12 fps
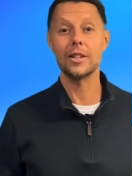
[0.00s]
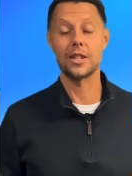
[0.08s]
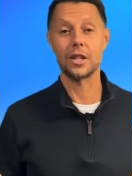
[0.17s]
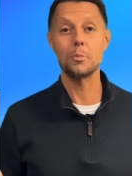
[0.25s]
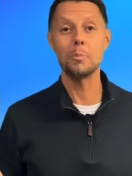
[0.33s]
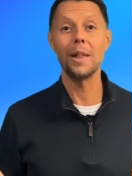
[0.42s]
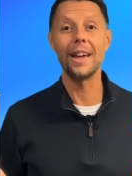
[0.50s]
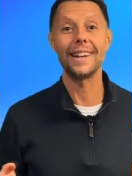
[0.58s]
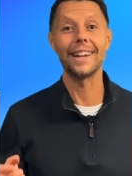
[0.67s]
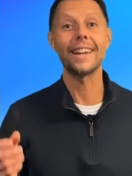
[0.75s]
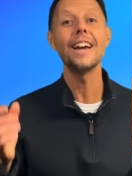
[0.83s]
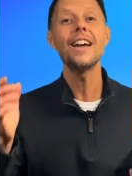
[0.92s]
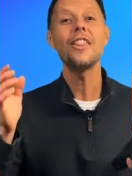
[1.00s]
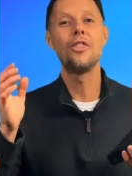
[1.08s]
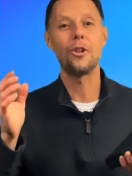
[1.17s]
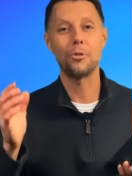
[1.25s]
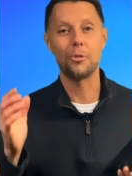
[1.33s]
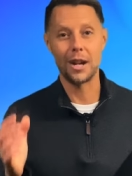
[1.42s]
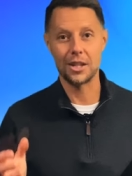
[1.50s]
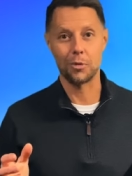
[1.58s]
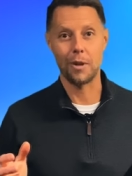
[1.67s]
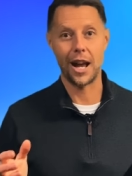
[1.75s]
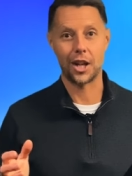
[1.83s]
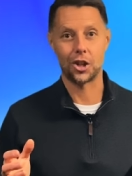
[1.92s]
explaining the
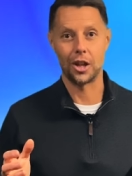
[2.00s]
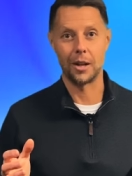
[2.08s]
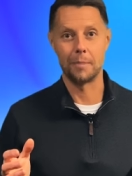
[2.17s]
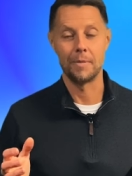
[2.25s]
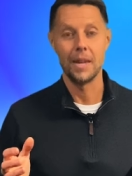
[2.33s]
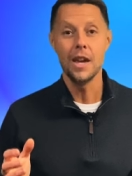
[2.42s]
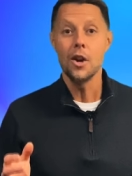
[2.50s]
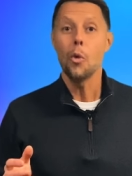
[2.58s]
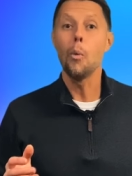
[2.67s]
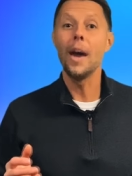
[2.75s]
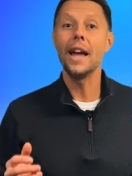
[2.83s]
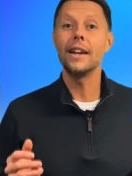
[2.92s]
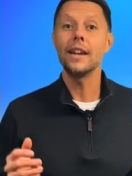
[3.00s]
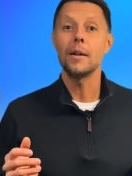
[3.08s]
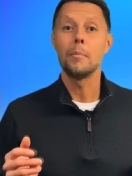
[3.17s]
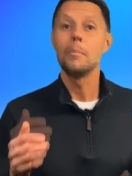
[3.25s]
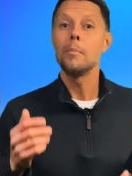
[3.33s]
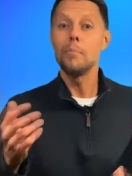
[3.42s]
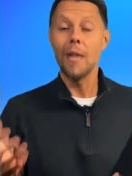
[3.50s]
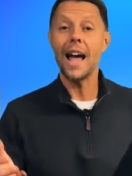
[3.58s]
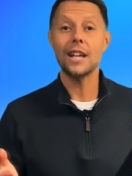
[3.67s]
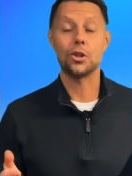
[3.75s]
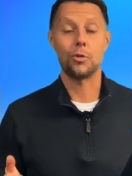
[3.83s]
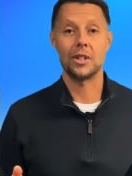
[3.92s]
resurrection. When
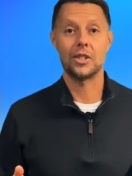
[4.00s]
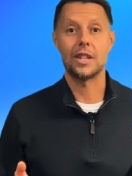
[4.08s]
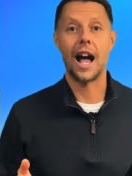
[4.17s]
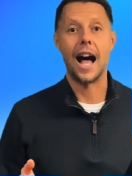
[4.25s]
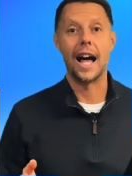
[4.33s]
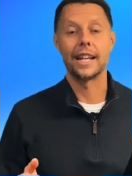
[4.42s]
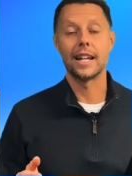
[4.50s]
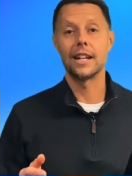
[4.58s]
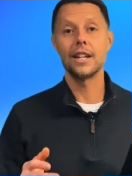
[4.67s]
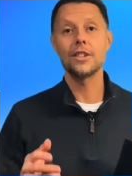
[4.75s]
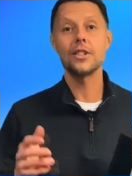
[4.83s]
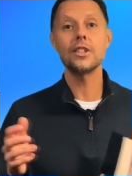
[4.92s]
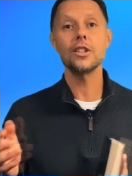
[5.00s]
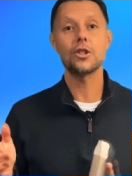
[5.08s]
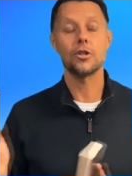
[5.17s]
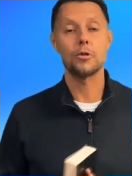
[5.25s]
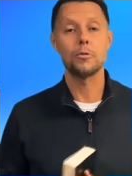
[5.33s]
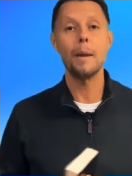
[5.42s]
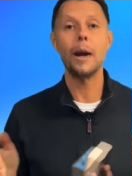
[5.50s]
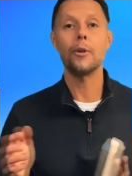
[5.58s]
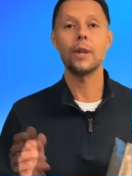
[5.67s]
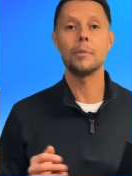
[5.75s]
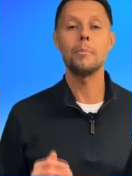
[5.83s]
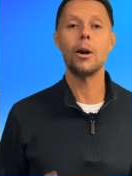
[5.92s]
Lazarus died, and his sisters
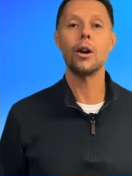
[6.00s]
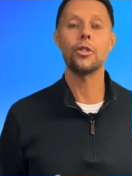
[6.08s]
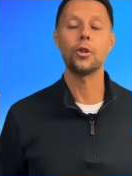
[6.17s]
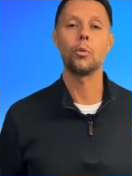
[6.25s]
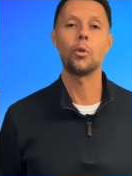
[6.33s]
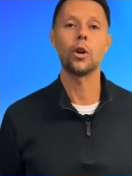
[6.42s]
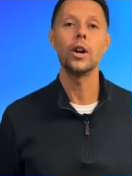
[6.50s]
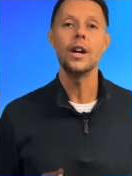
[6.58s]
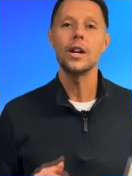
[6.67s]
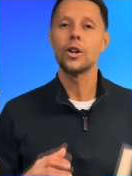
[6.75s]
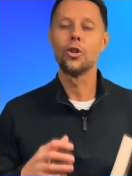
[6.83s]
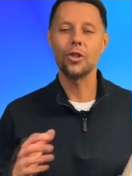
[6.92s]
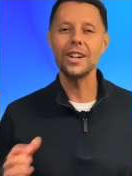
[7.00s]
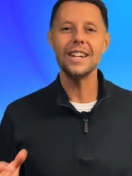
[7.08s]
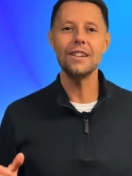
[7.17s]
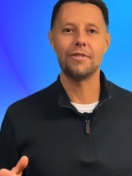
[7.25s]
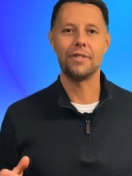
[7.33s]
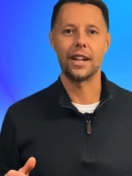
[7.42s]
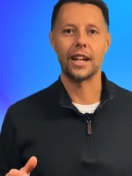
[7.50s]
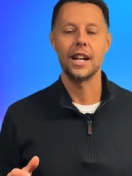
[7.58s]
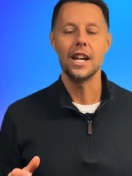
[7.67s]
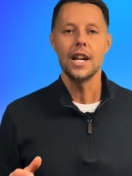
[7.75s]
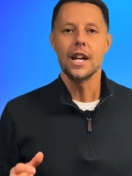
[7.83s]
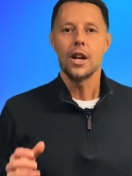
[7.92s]
Mary and Martha were grieving.
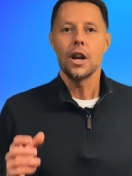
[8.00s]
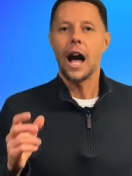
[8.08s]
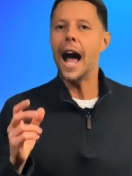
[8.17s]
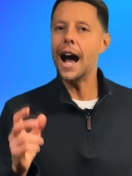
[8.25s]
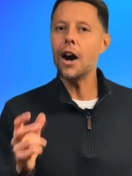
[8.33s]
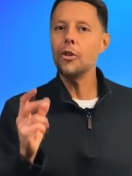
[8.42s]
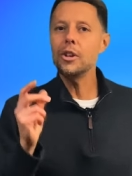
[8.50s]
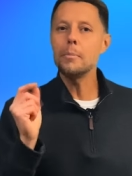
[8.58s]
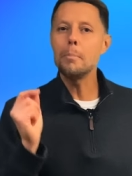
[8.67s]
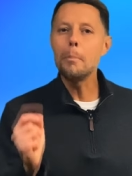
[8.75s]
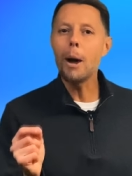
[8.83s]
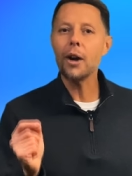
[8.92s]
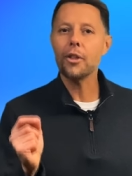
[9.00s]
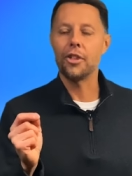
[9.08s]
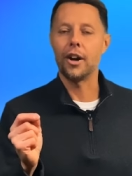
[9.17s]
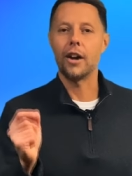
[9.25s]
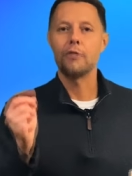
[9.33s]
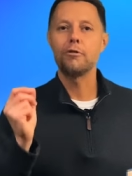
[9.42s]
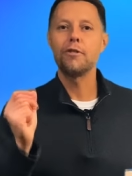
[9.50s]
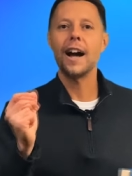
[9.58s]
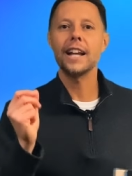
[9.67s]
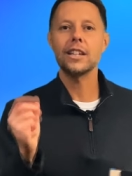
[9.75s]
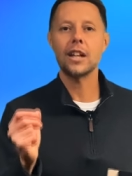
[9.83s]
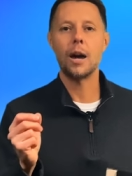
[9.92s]
How did Martha
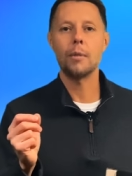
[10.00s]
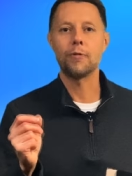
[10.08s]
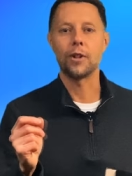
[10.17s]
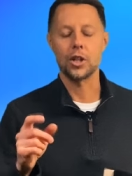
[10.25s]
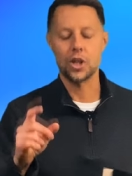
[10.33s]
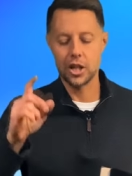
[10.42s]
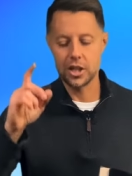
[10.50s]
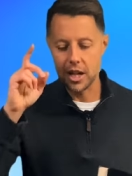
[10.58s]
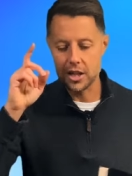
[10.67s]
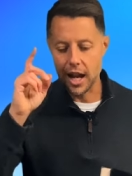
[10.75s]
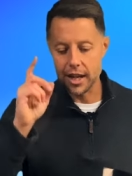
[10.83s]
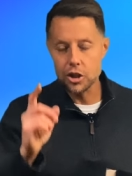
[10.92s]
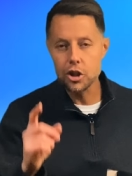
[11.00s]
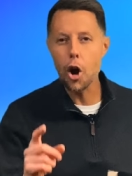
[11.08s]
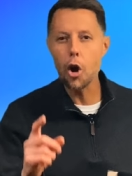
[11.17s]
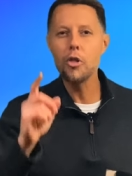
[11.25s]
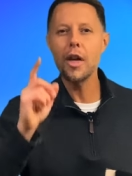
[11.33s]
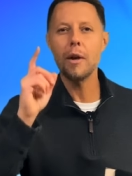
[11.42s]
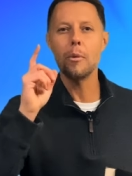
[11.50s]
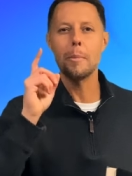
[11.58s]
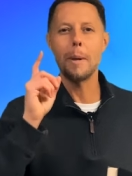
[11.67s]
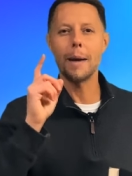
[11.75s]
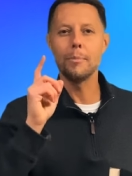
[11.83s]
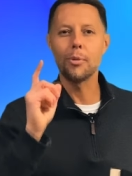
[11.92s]
find comfort? She says, I know that
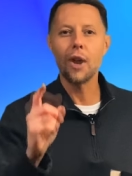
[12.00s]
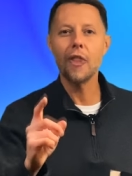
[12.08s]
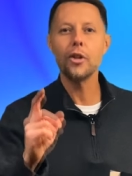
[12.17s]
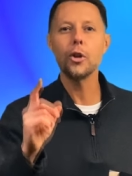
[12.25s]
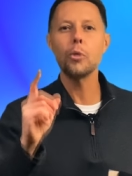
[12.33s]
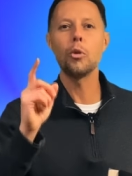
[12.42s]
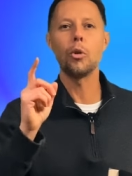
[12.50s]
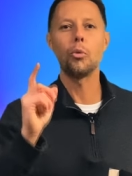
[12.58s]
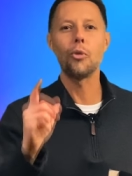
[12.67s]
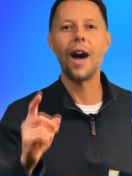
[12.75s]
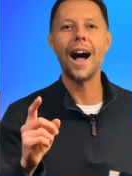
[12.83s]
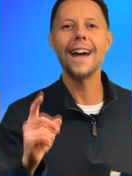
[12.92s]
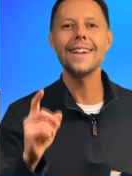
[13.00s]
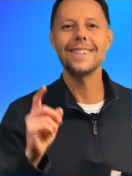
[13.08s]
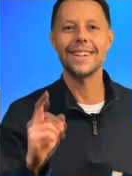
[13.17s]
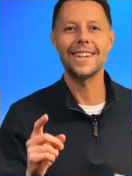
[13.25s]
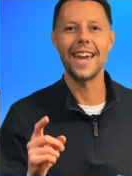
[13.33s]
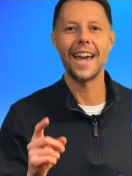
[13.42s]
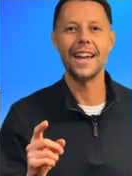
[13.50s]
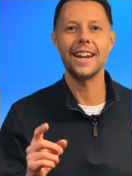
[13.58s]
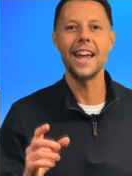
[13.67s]
my brother will rise again